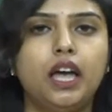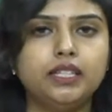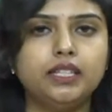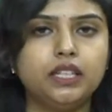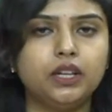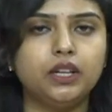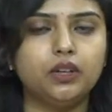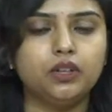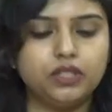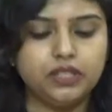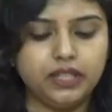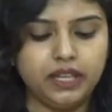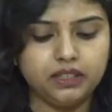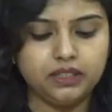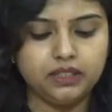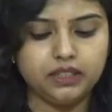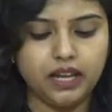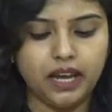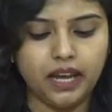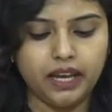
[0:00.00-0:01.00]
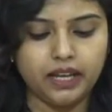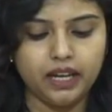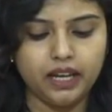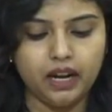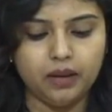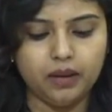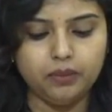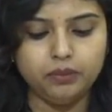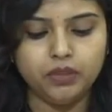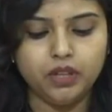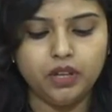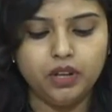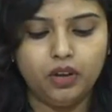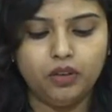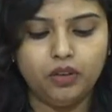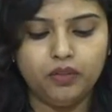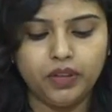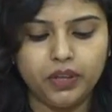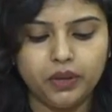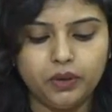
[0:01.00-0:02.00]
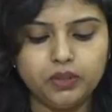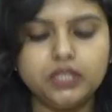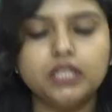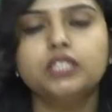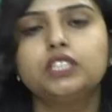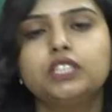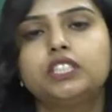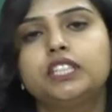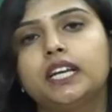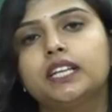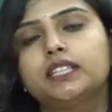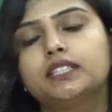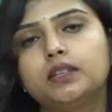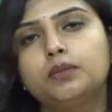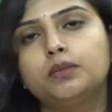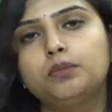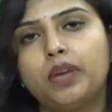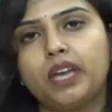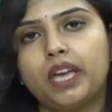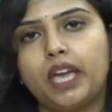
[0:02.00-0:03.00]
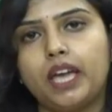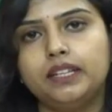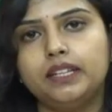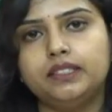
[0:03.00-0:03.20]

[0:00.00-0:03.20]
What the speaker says: As you could see in the diagram, we use checksum